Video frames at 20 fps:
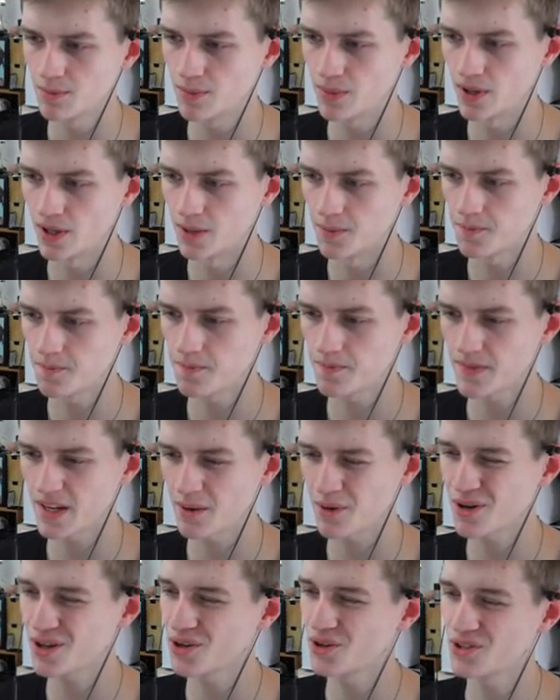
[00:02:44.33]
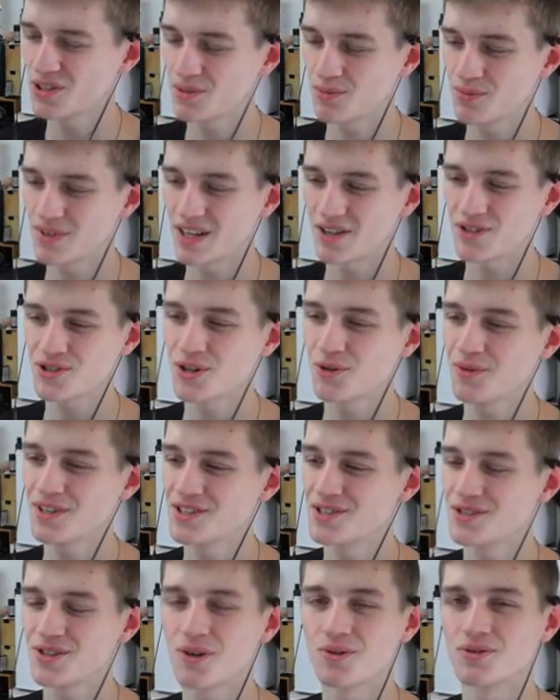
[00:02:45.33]
But I'm gonna go into there's no
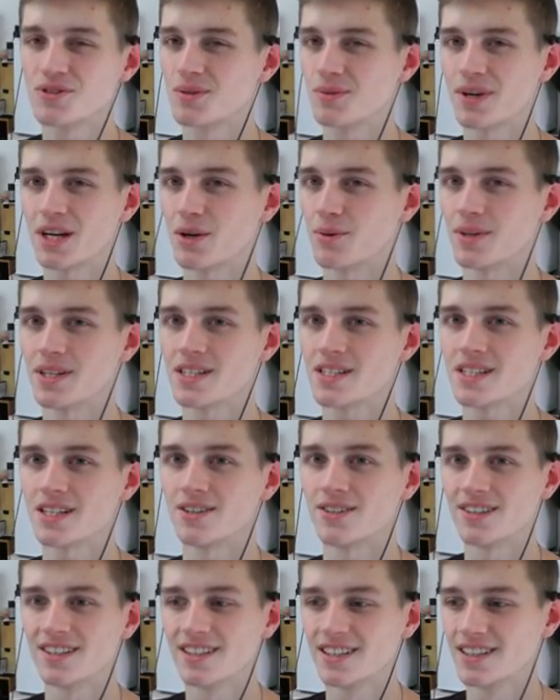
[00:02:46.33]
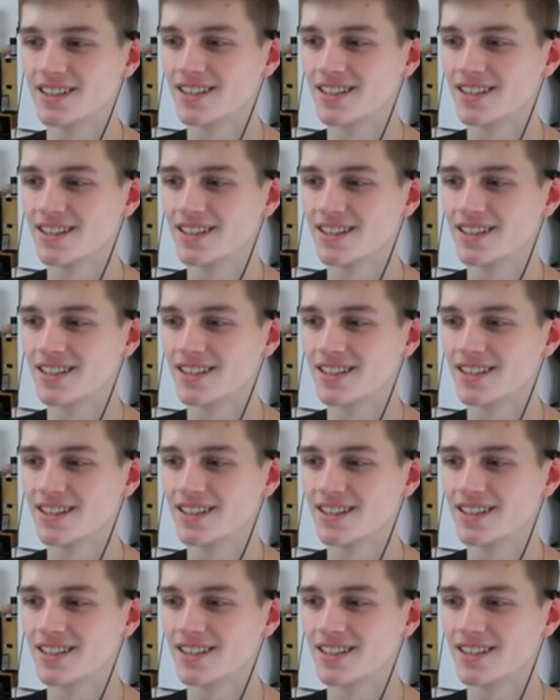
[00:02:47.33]
reason to go into a is there?